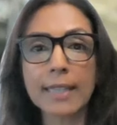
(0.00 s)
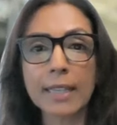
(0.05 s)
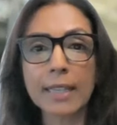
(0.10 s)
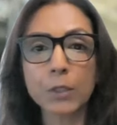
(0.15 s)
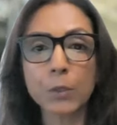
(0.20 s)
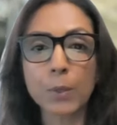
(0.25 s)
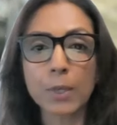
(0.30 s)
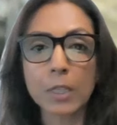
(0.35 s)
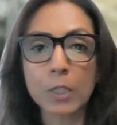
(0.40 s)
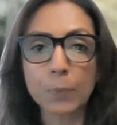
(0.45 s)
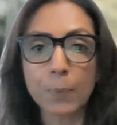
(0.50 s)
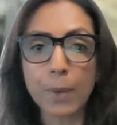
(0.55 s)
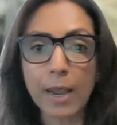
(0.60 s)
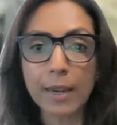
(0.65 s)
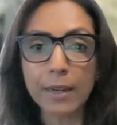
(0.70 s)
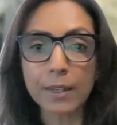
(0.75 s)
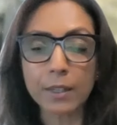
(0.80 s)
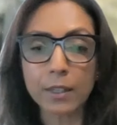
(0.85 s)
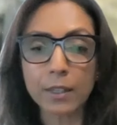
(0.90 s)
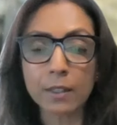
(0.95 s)
is set to
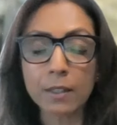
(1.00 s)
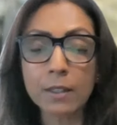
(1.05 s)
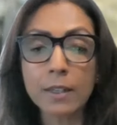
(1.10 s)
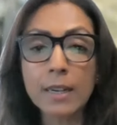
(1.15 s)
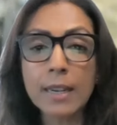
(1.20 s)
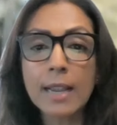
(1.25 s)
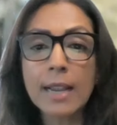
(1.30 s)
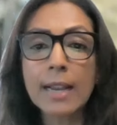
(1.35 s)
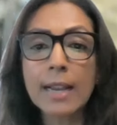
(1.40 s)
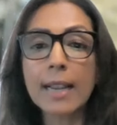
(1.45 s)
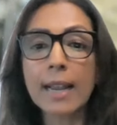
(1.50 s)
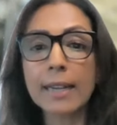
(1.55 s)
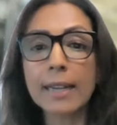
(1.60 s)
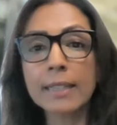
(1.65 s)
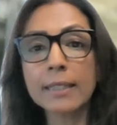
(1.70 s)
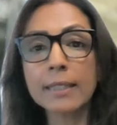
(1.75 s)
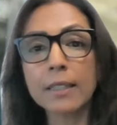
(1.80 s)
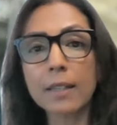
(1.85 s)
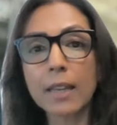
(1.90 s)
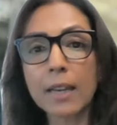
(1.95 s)
expire,
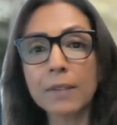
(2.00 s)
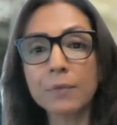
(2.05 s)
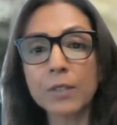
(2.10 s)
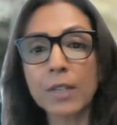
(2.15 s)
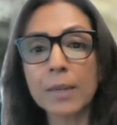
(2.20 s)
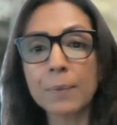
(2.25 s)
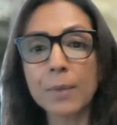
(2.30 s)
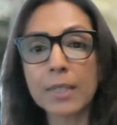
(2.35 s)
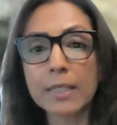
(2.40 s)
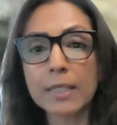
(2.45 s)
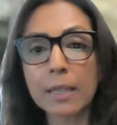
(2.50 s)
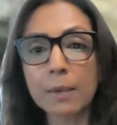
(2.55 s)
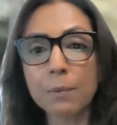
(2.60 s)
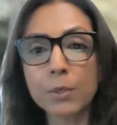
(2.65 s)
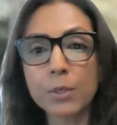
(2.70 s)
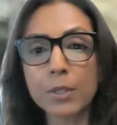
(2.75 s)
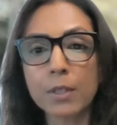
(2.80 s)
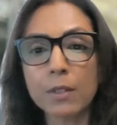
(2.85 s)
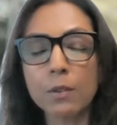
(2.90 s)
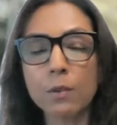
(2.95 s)
cutting the lifetime
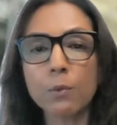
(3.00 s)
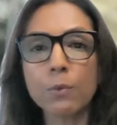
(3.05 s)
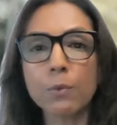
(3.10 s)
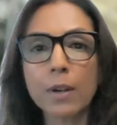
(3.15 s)
exemption